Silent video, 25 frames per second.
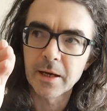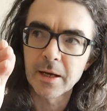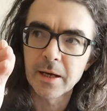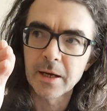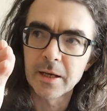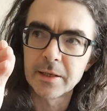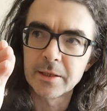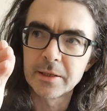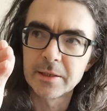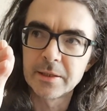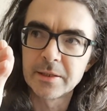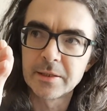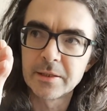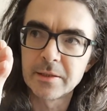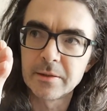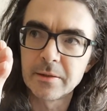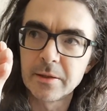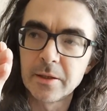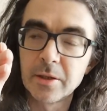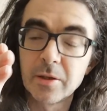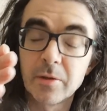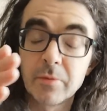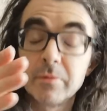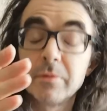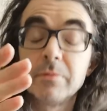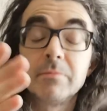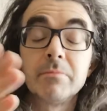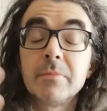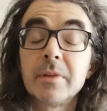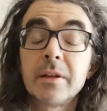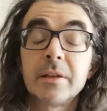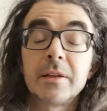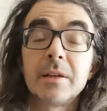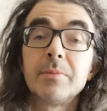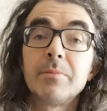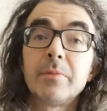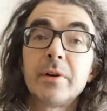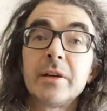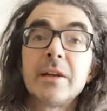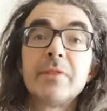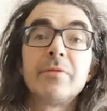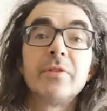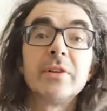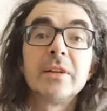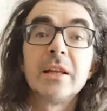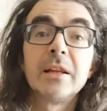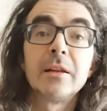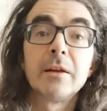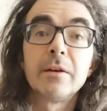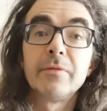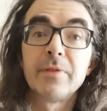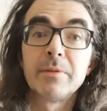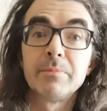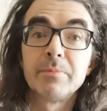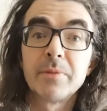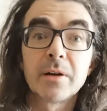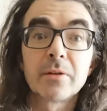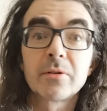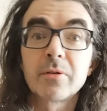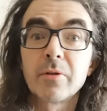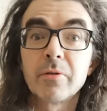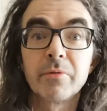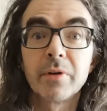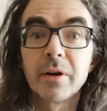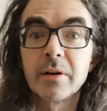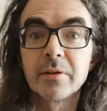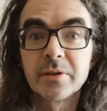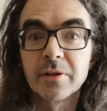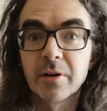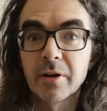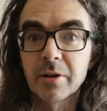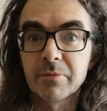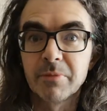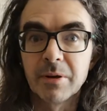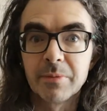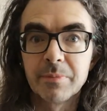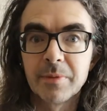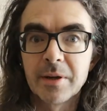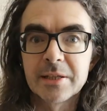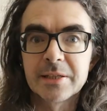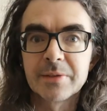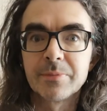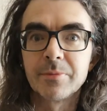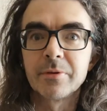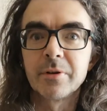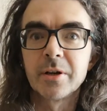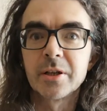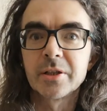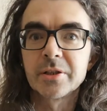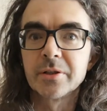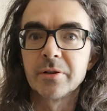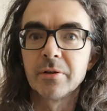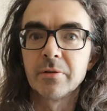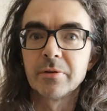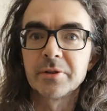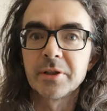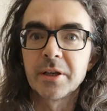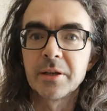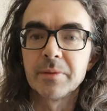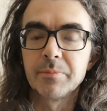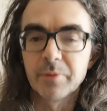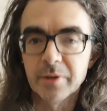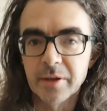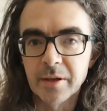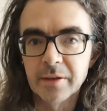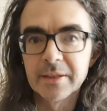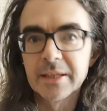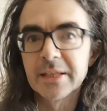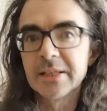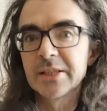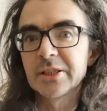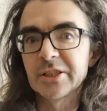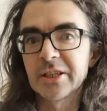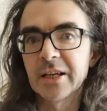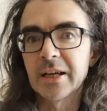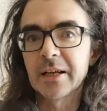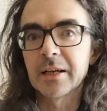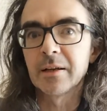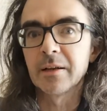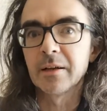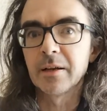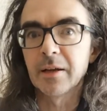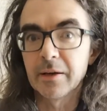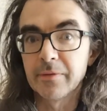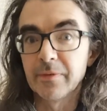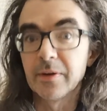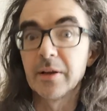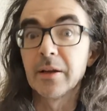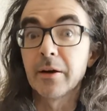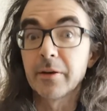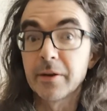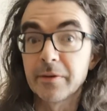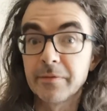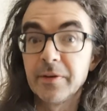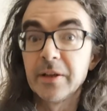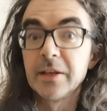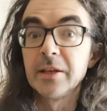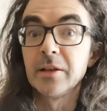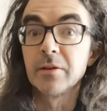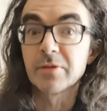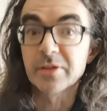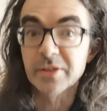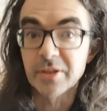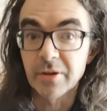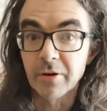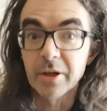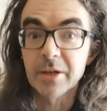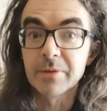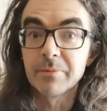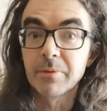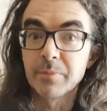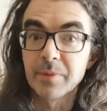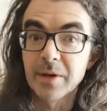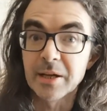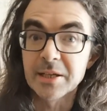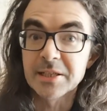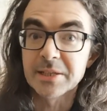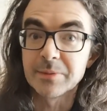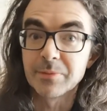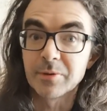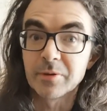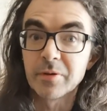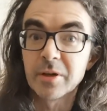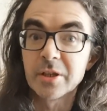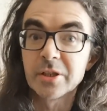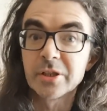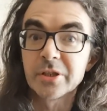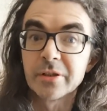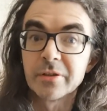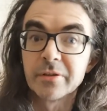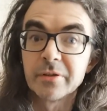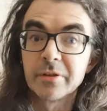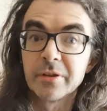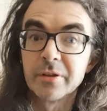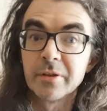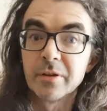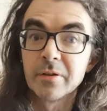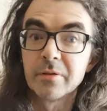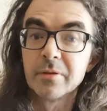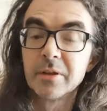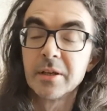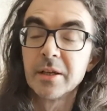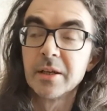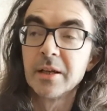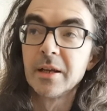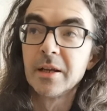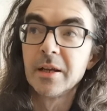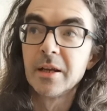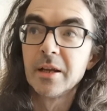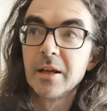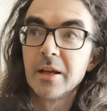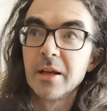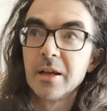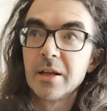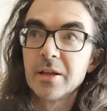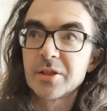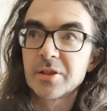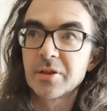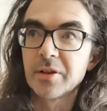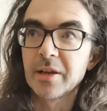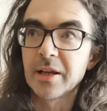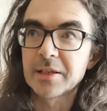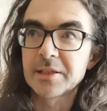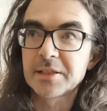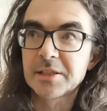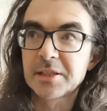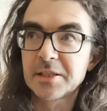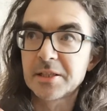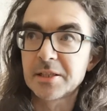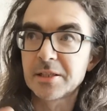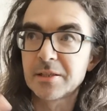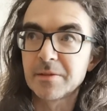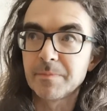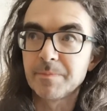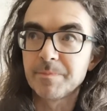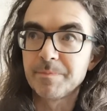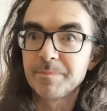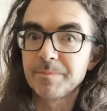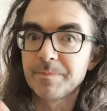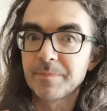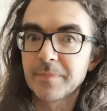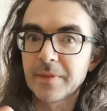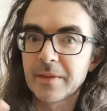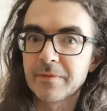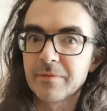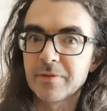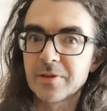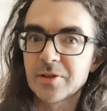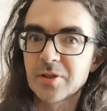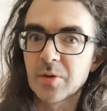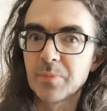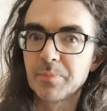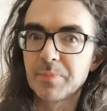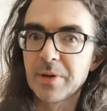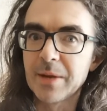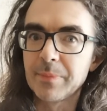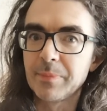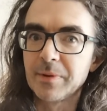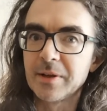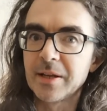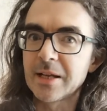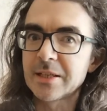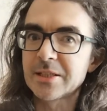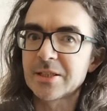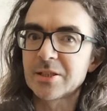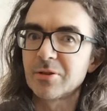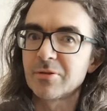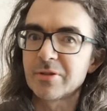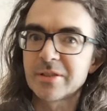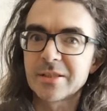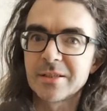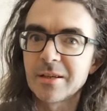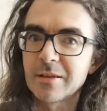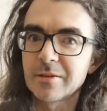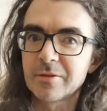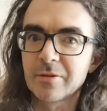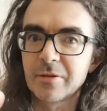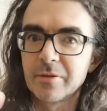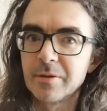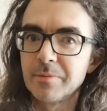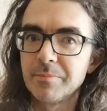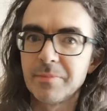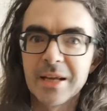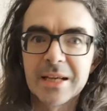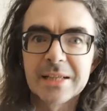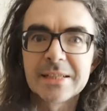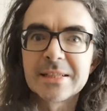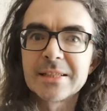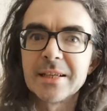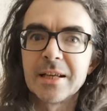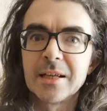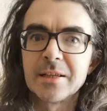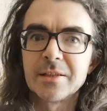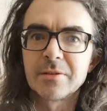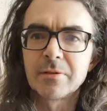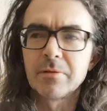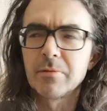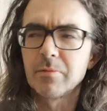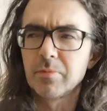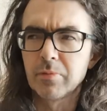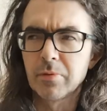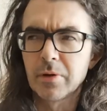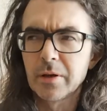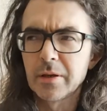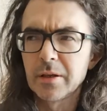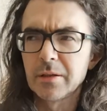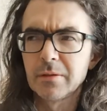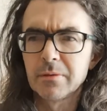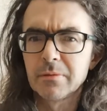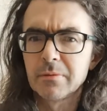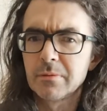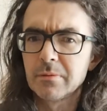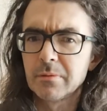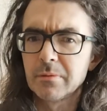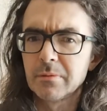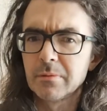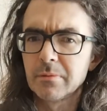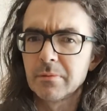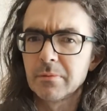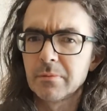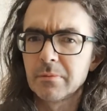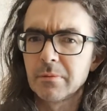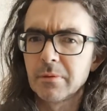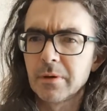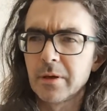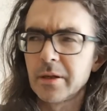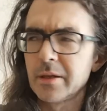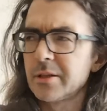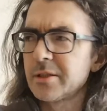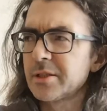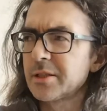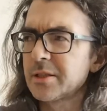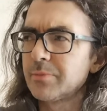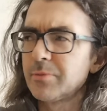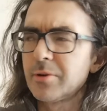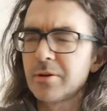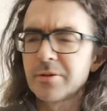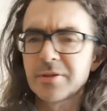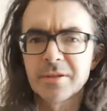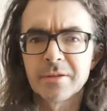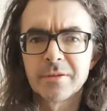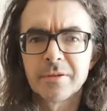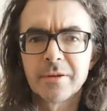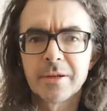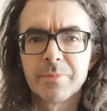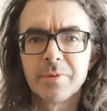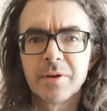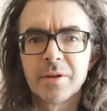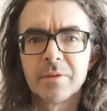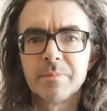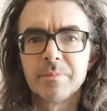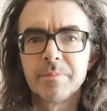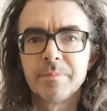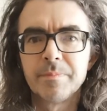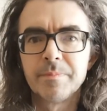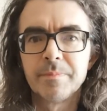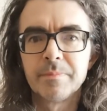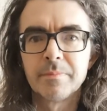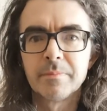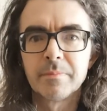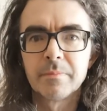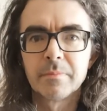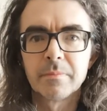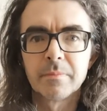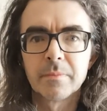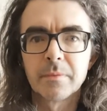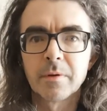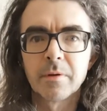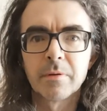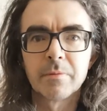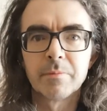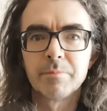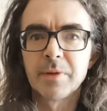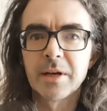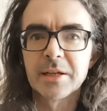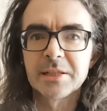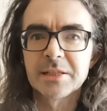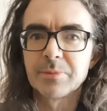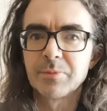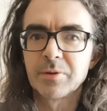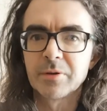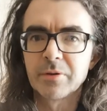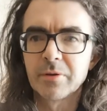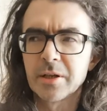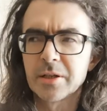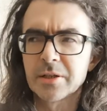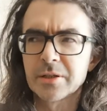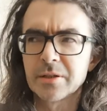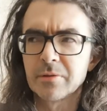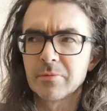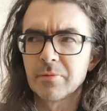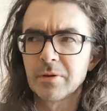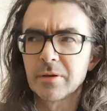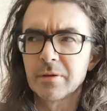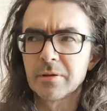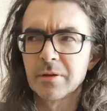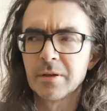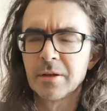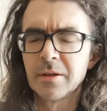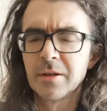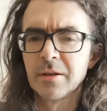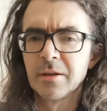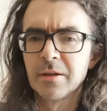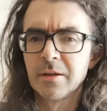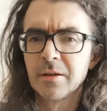and you know, like in my everyday life, I'm not going around talking about mass immigration the whole time. But on this channel, I have a lot of videos talking about mass immigration, you know. So that's, for some people, that's just not going to make sense. Why is Tomas going on about on mass immigration? And what,